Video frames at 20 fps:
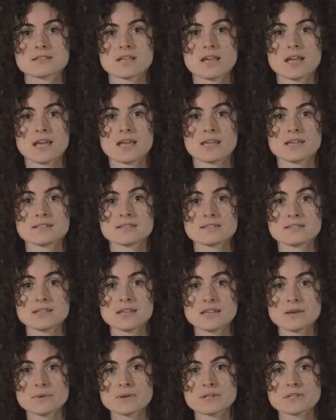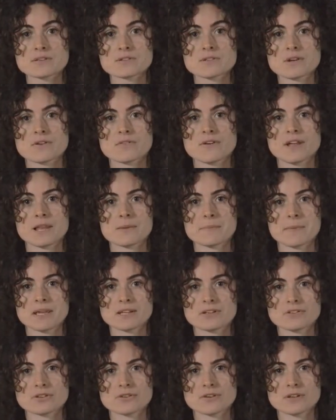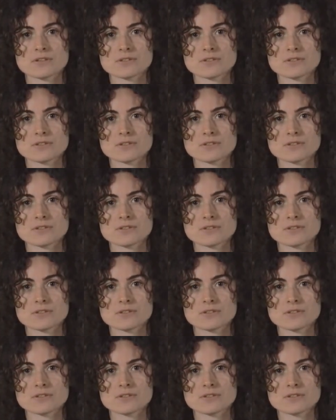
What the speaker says: a sequence of elementary